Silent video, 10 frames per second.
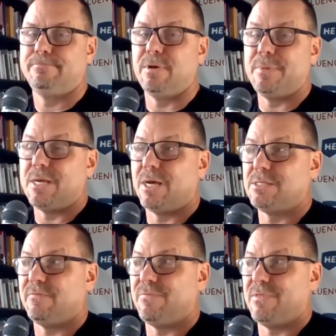But
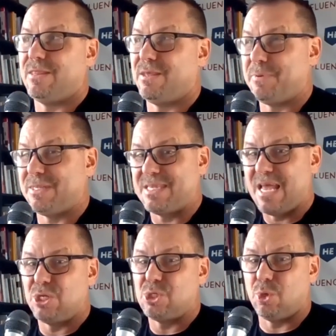because of the
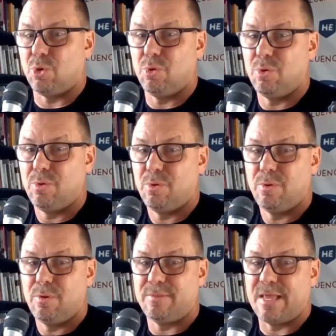potential,
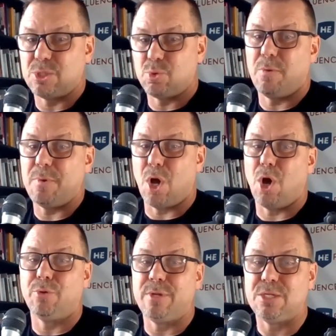that's why we
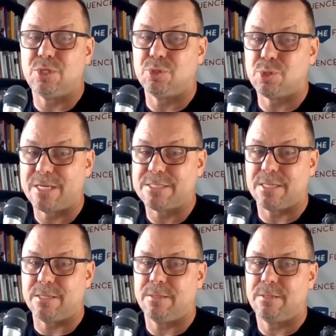all need to address
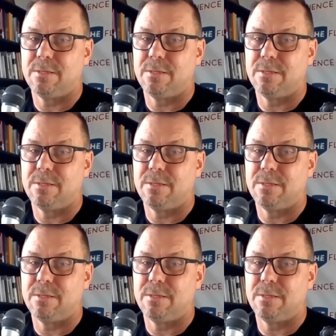it.